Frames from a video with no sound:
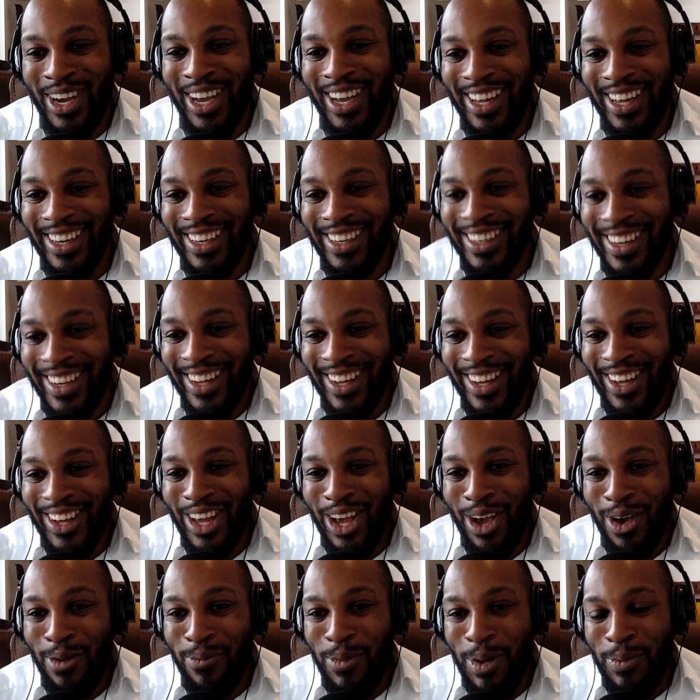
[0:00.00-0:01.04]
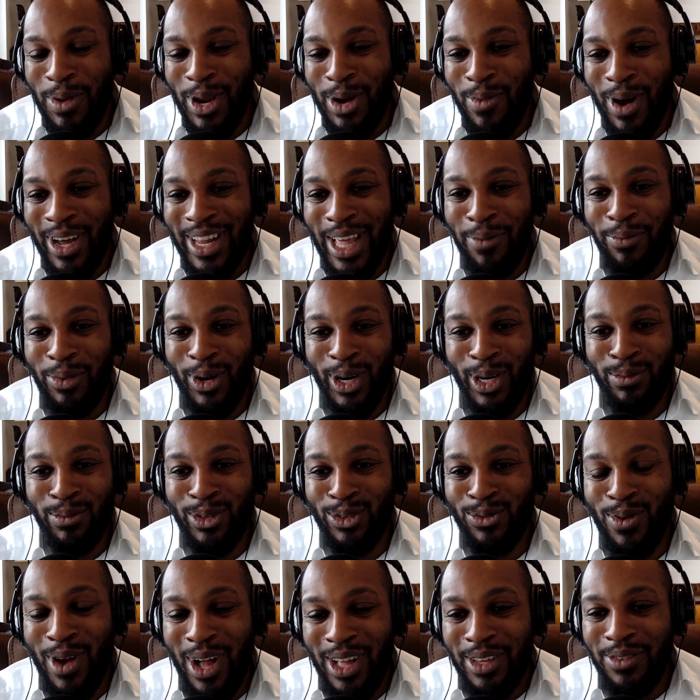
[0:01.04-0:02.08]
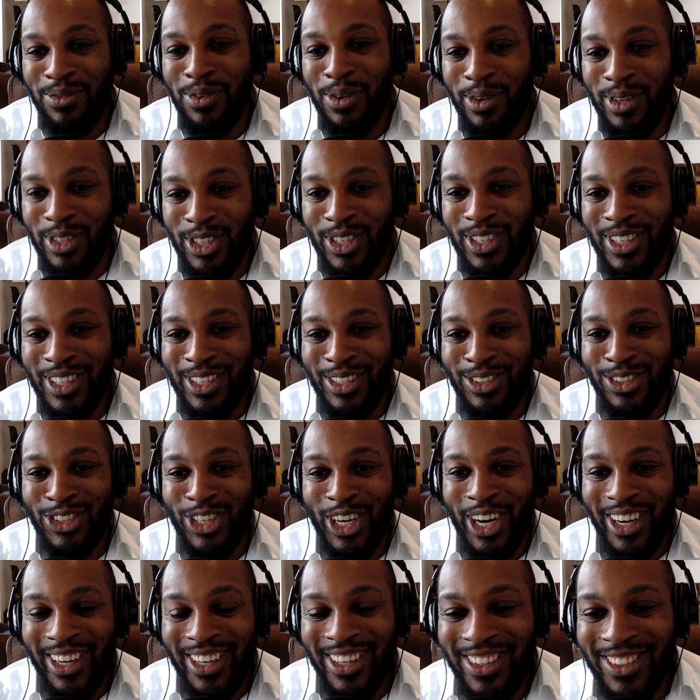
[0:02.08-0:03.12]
and a bit about that program as well, if you want to share?